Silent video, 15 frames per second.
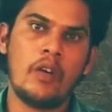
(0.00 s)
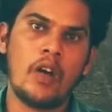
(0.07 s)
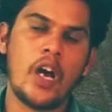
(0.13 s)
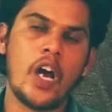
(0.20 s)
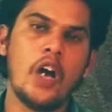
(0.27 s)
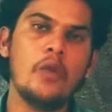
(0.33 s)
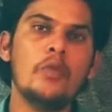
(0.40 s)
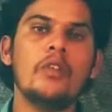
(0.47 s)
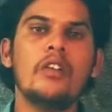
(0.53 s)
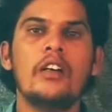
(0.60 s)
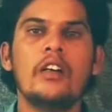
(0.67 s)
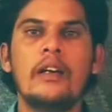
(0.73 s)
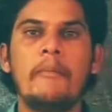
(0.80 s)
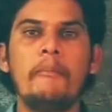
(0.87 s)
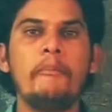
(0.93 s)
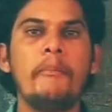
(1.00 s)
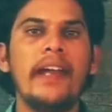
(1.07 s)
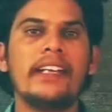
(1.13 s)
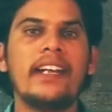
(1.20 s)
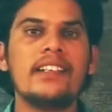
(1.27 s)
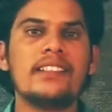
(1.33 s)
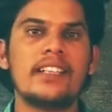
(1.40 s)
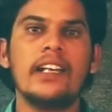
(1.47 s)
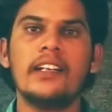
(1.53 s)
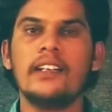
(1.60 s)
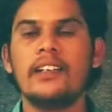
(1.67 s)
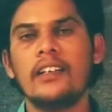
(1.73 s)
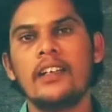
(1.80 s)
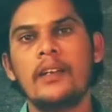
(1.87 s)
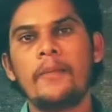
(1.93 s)
how metals
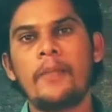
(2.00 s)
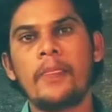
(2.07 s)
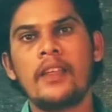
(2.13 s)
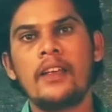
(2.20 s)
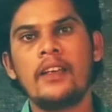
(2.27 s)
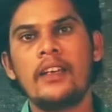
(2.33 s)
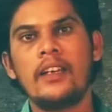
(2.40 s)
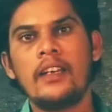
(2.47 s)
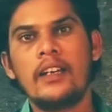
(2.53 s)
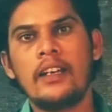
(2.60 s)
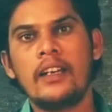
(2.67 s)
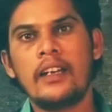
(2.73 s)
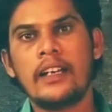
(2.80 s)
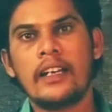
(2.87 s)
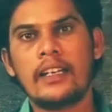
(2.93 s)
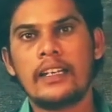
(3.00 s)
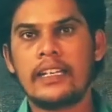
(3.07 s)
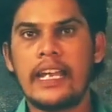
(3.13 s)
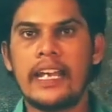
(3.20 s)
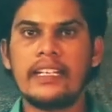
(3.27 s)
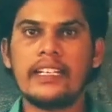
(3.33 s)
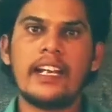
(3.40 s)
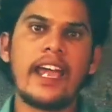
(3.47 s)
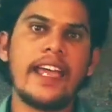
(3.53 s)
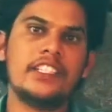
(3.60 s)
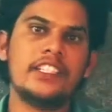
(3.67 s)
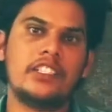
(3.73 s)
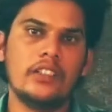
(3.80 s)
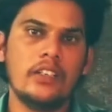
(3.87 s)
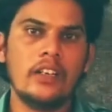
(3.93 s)
are
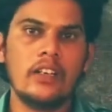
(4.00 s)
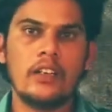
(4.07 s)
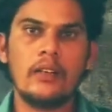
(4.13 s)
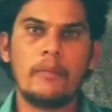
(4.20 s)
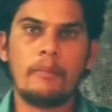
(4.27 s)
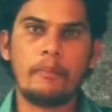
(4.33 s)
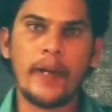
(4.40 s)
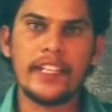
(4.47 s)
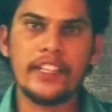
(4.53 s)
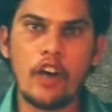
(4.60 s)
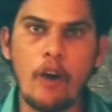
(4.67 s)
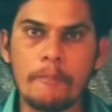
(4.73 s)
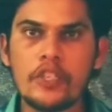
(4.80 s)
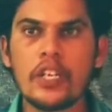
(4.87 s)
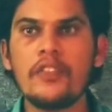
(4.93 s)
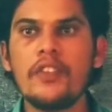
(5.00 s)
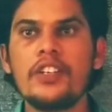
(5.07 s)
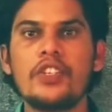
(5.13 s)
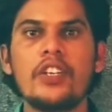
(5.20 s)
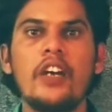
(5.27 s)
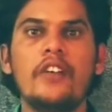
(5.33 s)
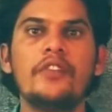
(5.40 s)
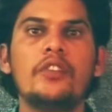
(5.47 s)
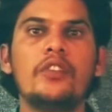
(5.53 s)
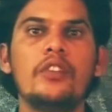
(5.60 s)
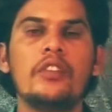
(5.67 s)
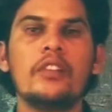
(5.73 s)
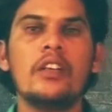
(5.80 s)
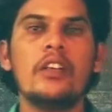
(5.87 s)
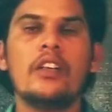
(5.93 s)
categorized by the observation of
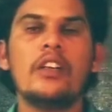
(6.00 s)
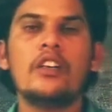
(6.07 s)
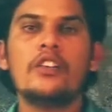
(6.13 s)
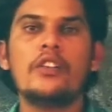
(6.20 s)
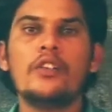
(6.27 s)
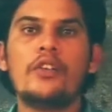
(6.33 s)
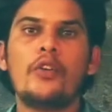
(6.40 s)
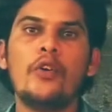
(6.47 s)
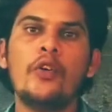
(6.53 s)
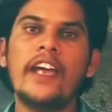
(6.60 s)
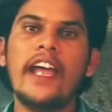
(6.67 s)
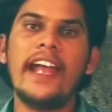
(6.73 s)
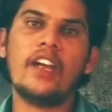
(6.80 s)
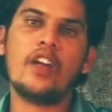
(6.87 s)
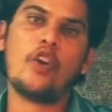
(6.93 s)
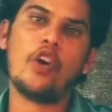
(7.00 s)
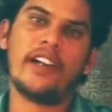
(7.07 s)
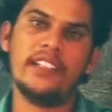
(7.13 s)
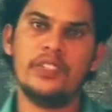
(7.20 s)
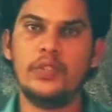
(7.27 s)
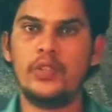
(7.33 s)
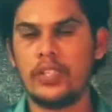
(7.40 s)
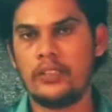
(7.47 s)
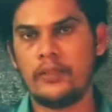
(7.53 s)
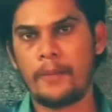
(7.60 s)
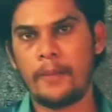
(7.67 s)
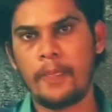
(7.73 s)
drude and Lorentz.